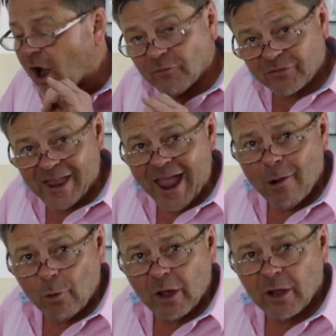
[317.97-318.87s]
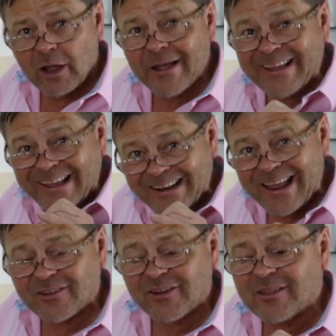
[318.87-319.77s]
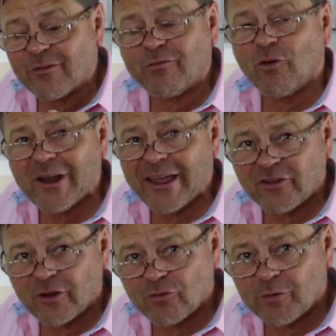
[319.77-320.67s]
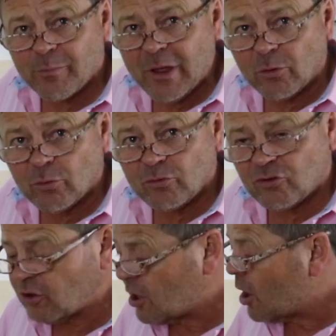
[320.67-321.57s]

of the hour, collecting the full 800 mils,